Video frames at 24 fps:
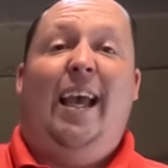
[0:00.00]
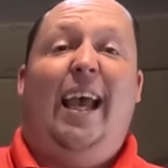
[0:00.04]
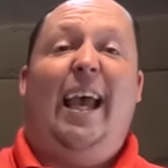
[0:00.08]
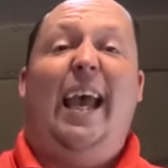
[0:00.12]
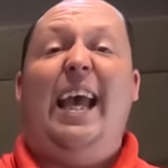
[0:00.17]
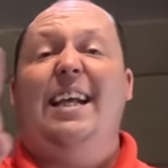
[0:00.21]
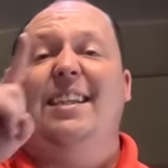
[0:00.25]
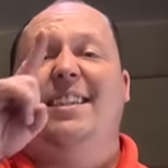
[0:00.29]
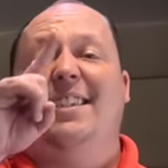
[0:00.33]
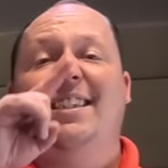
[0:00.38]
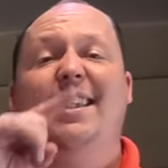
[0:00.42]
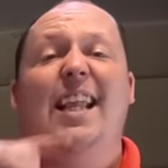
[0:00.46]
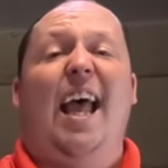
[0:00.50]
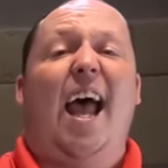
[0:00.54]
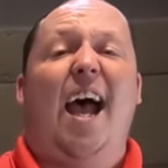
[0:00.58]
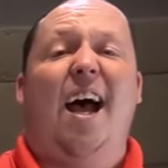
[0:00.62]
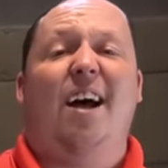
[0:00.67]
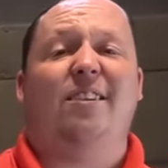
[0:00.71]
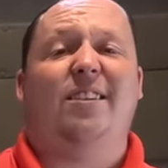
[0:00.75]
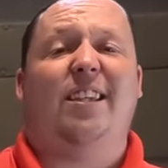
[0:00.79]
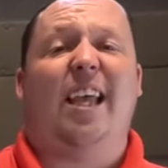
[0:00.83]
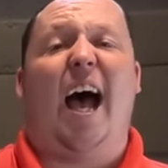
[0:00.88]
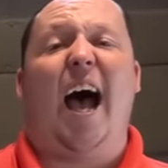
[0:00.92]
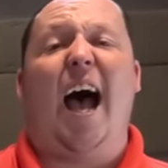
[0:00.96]
It's
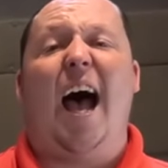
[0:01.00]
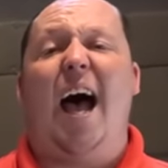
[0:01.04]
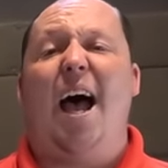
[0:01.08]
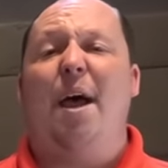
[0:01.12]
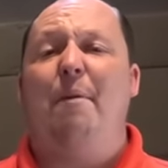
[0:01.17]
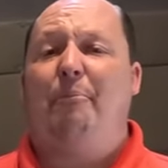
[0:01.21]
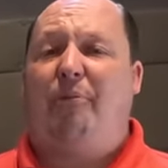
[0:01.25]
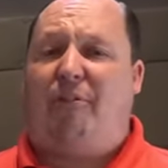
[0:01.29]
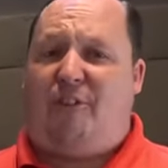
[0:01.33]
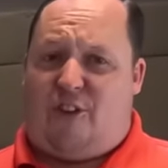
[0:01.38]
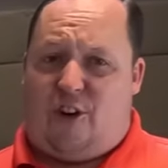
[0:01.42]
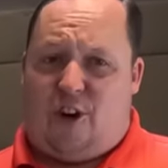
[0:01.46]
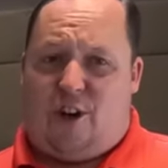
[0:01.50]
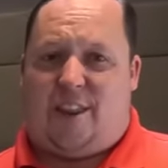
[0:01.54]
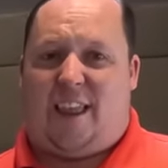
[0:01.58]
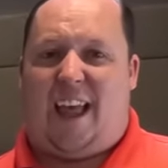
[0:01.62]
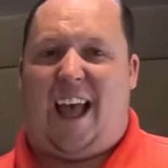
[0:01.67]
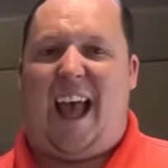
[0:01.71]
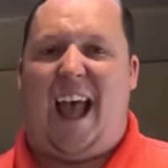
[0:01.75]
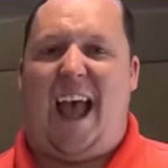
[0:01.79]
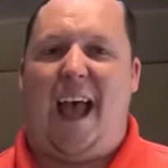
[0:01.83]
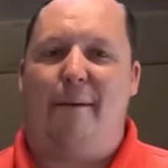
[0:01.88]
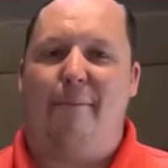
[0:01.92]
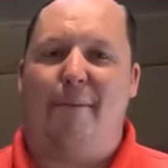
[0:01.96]
now time for, for
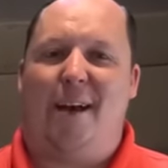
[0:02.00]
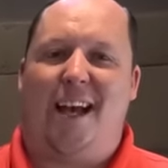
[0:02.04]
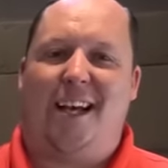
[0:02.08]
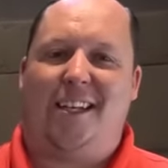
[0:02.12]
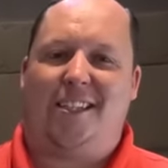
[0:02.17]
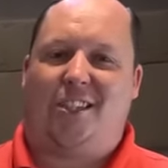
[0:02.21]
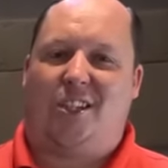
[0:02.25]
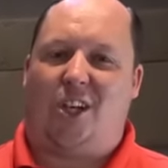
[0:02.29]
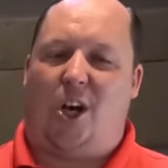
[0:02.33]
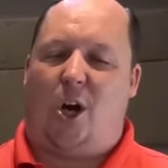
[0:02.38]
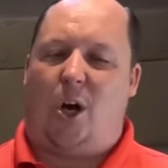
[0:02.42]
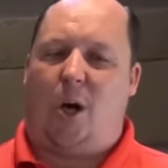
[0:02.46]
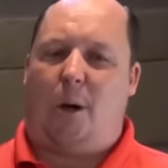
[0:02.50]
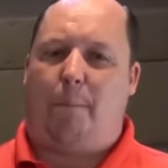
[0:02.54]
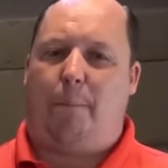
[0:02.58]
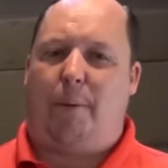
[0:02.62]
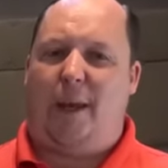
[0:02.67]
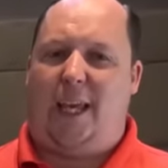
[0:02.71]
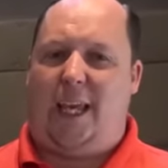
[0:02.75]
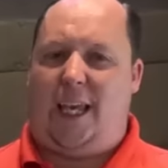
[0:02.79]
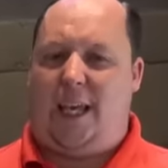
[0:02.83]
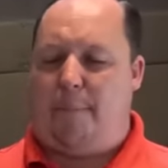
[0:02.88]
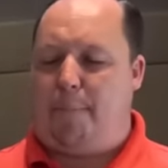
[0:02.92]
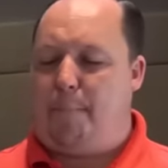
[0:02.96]
the
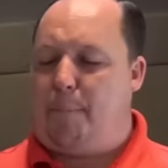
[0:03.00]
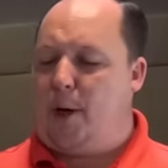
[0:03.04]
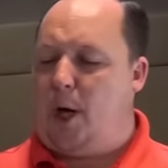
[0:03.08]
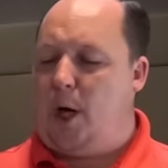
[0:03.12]
MSRP.